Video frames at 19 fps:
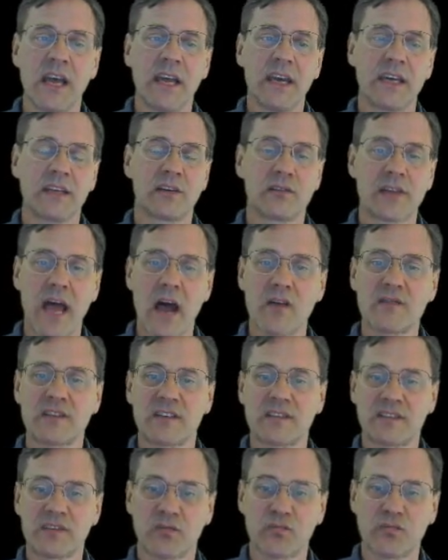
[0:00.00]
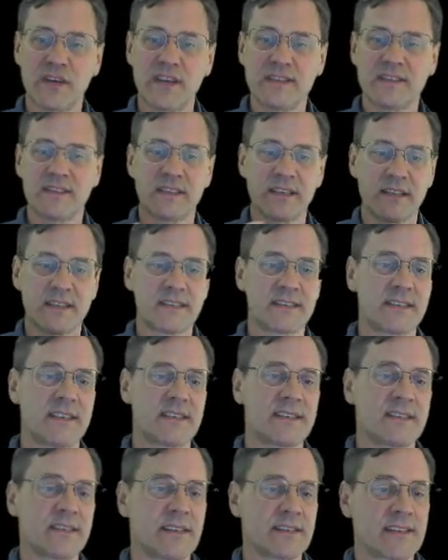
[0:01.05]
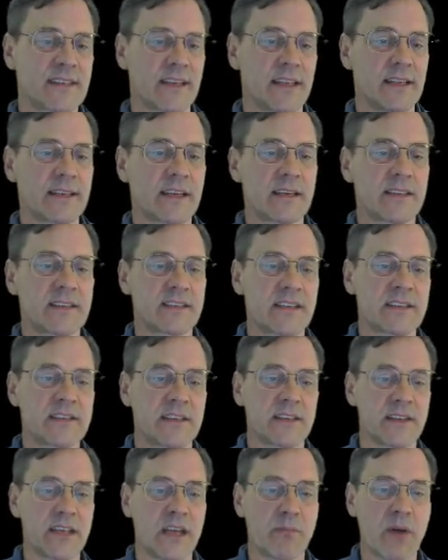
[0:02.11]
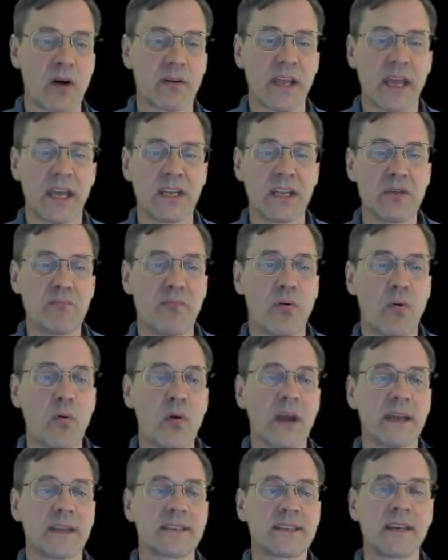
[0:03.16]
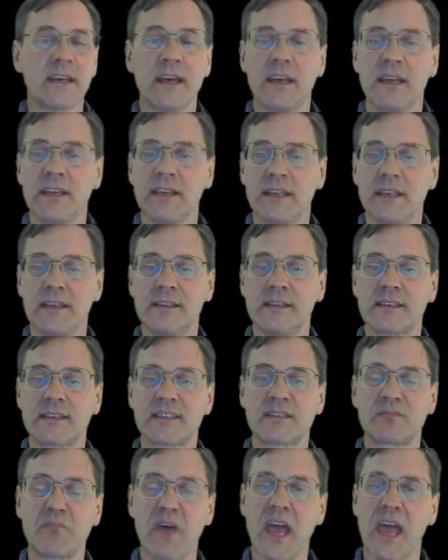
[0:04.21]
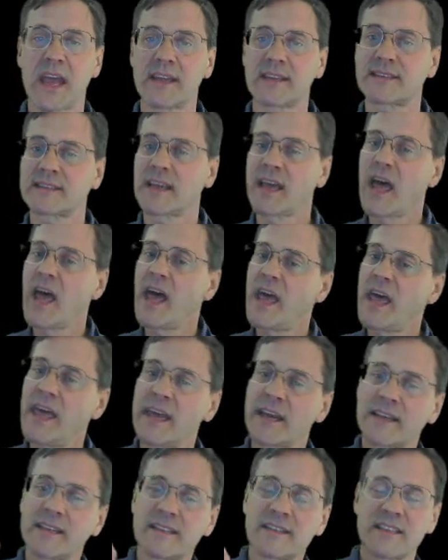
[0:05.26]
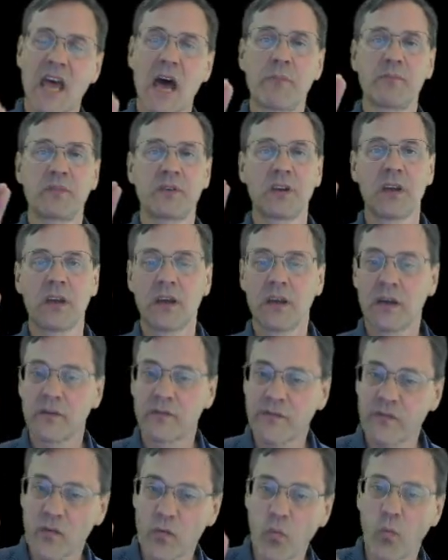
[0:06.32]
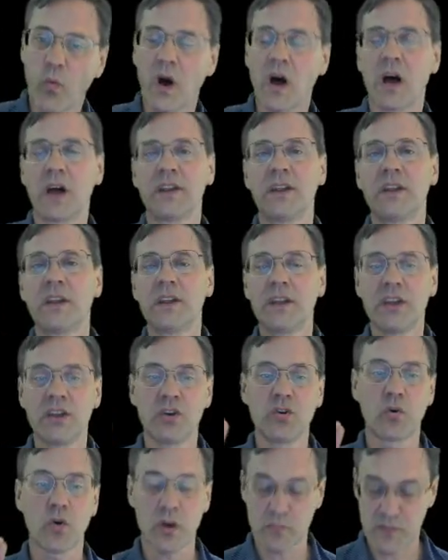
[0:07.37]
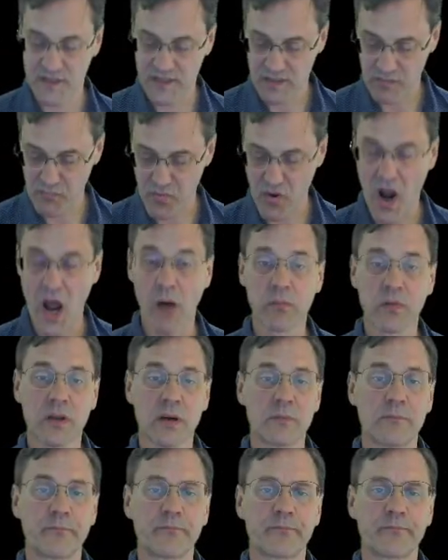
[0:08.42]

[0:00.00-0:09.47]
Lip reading: It allows us to reason consistently about any point in this space, except for one enormous problem.